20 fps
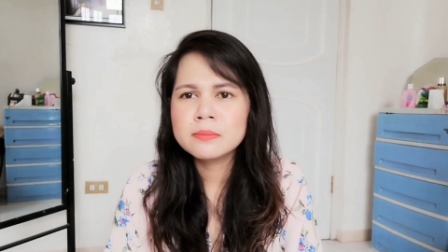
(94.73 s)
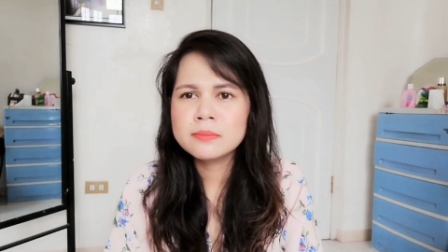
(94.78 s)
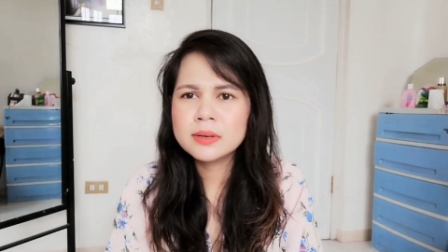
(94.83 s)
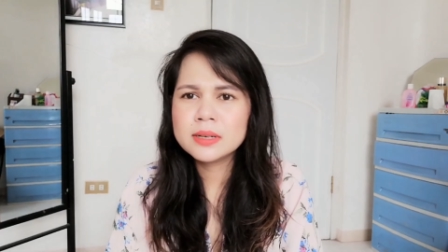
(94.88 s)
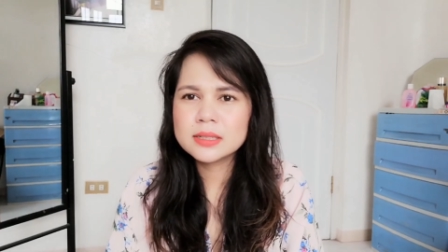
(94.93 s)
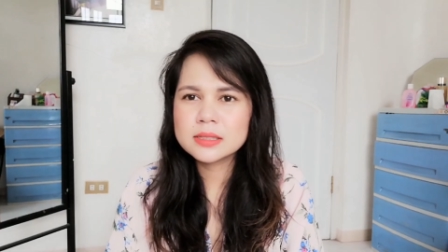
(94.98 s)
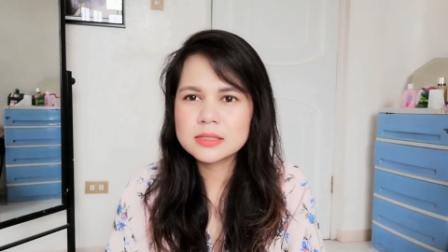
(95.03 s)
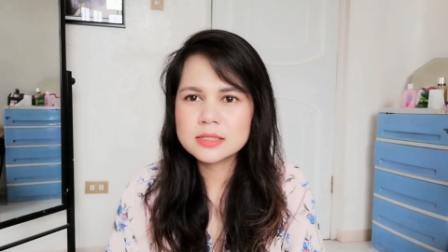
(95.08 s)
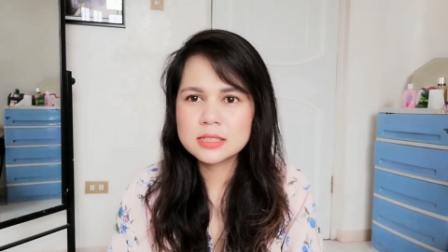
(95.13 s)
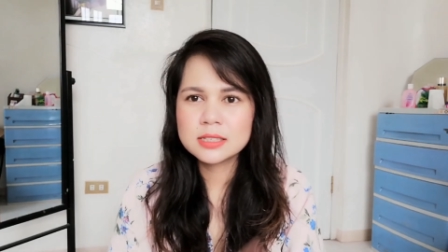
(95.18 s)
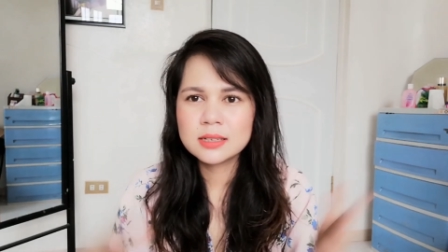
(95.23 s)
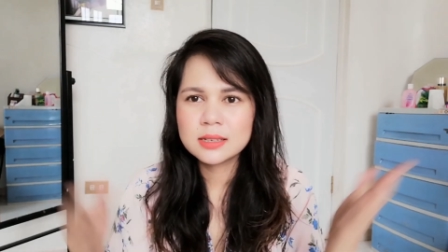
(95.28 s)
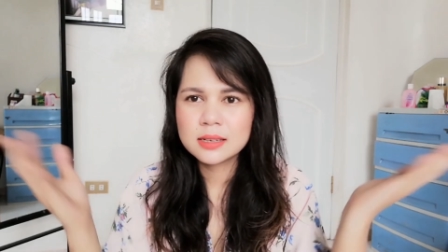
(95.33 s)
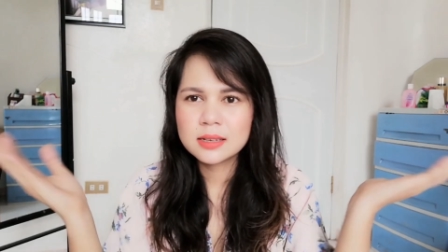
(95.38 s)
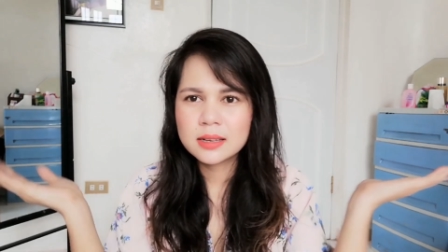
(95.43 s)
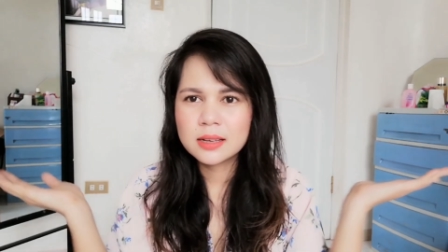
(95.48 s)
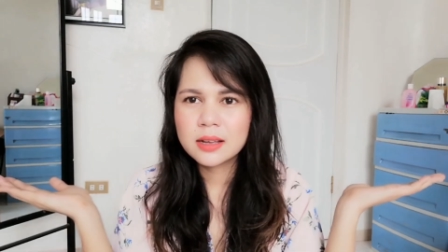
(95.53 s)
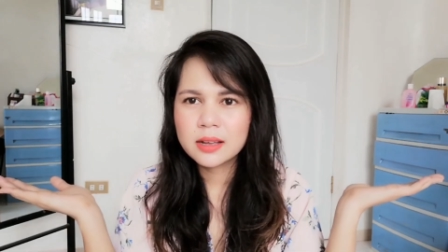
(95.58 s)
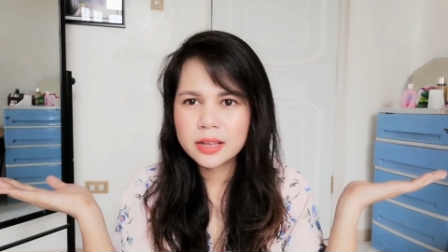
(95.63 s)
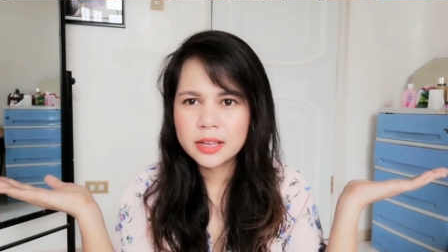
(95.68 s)
But
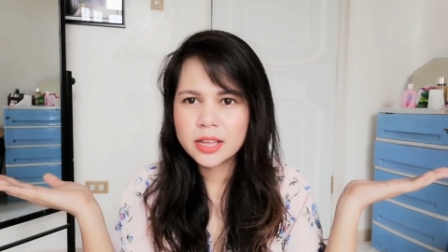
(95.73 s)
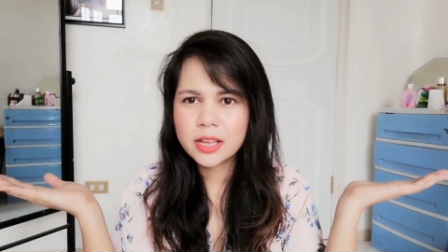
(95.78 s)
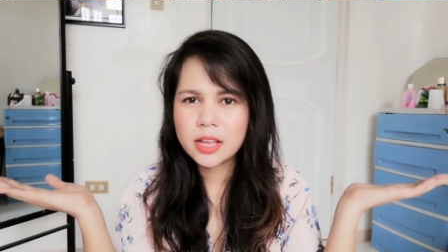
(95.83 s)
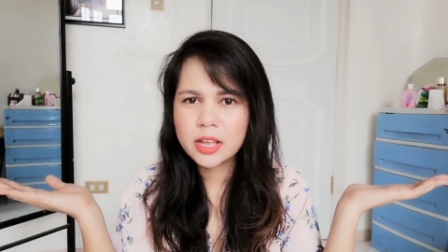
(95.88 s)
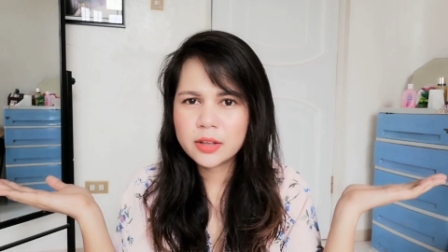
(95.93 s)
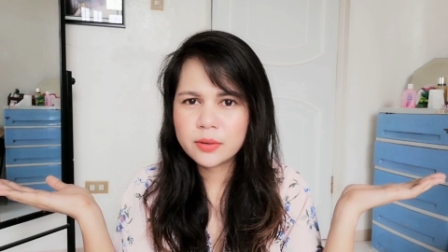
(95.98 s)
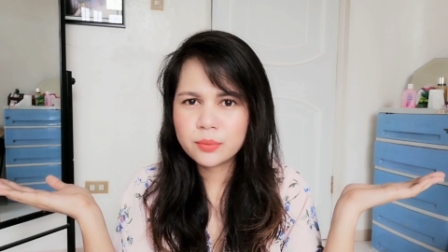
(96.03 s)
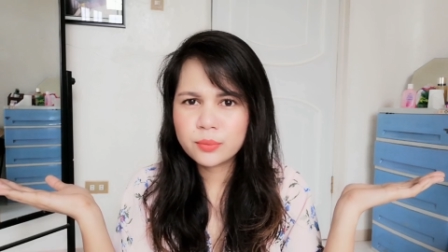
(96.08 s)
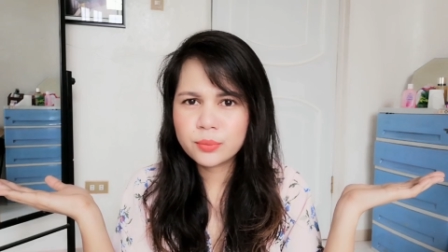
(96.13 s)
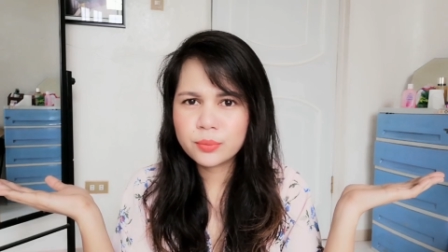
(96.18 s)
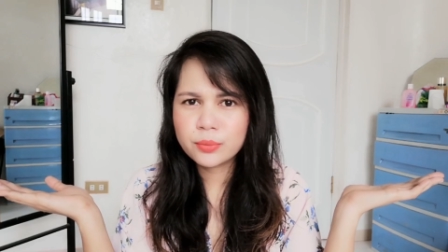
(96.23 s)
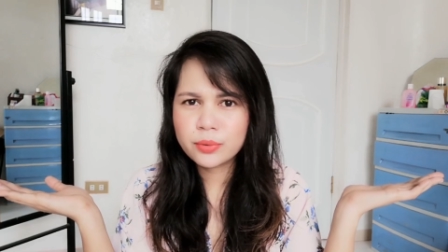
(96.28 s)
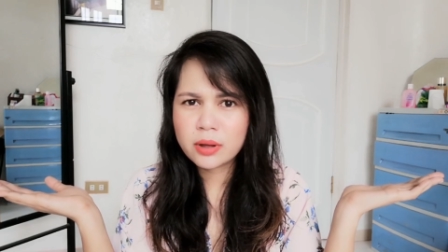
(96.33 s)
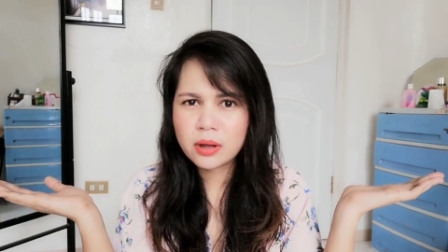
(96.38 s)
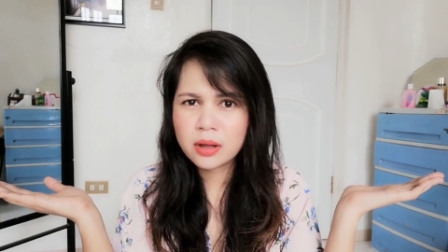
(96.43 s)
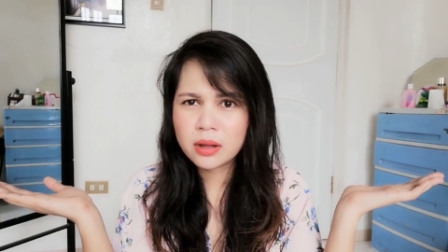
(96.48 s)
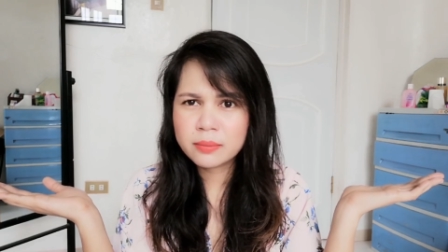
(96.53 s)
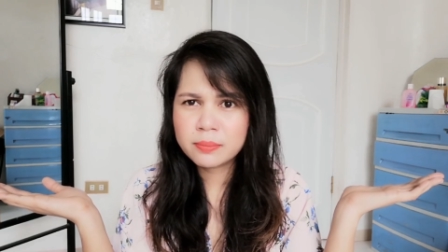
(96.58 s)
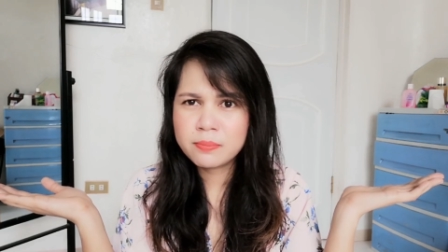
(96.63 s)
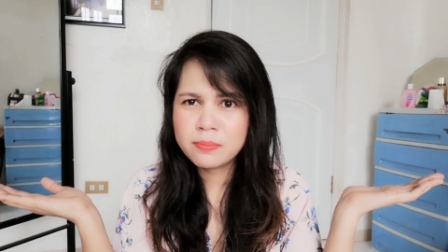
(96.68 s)

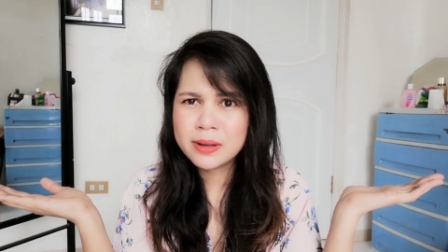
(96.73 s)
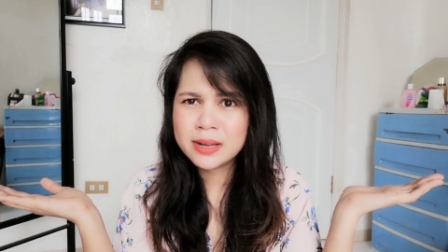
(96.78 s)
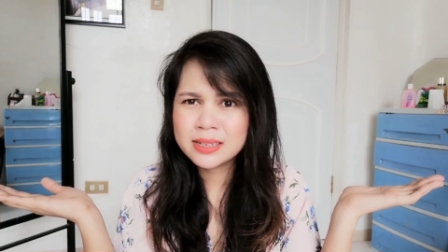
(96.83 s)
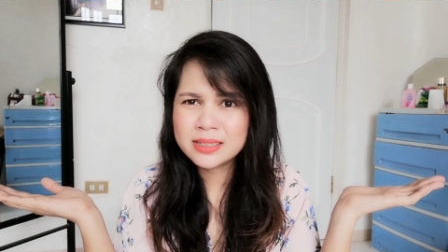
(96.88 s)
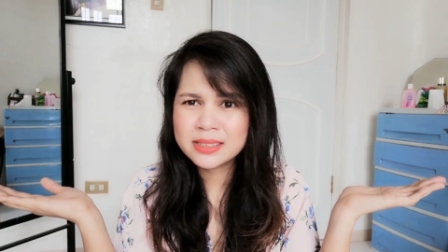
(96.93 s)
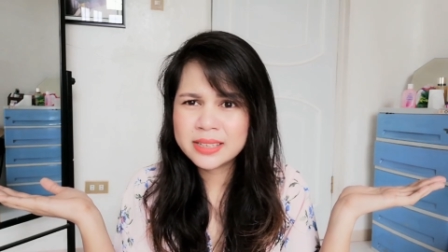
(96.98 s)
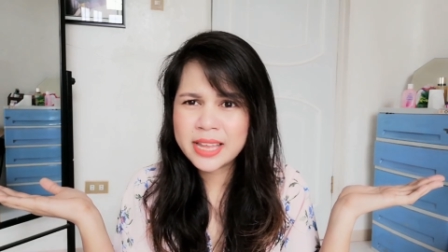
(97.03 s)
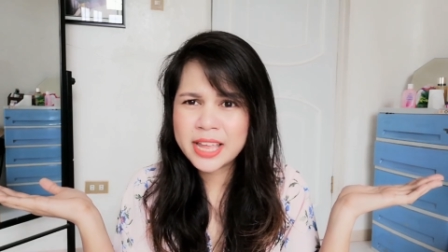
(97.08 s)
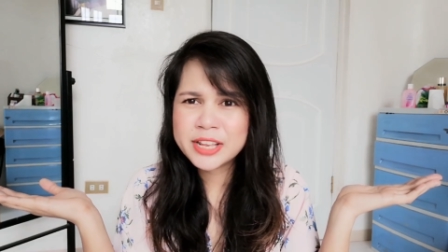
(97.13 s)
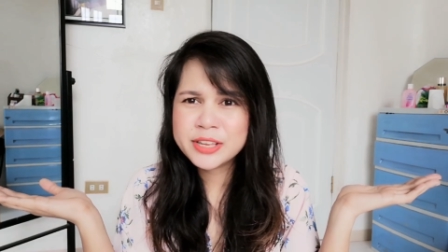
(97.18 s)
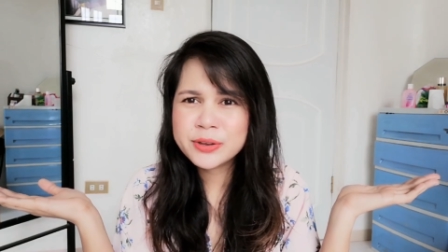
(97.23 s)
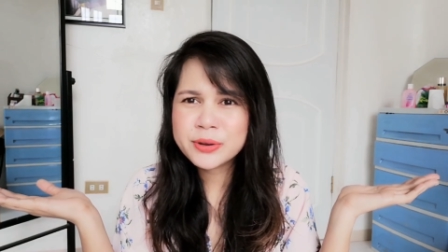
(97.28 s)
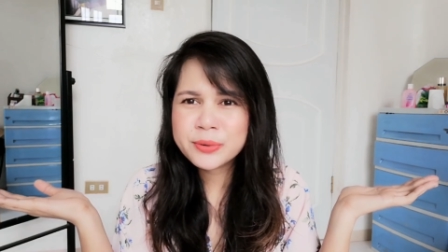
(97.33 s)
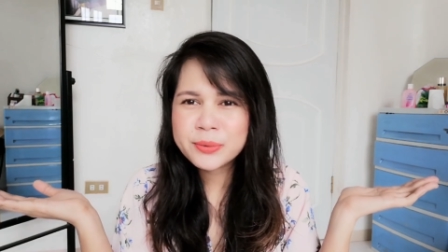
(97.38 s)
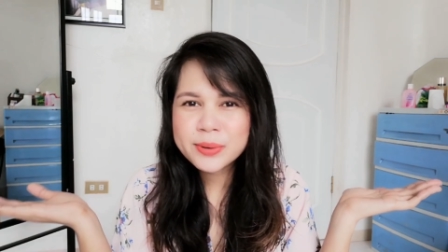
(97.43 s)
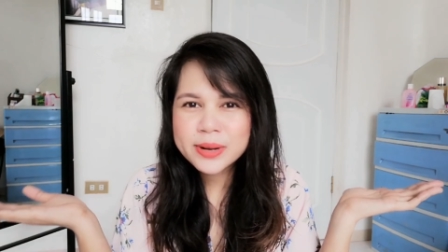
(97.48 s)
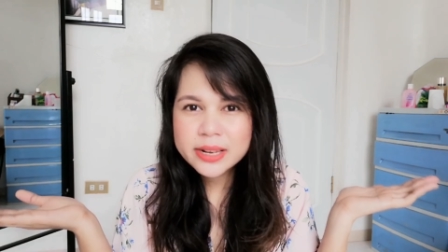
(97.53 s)
But can you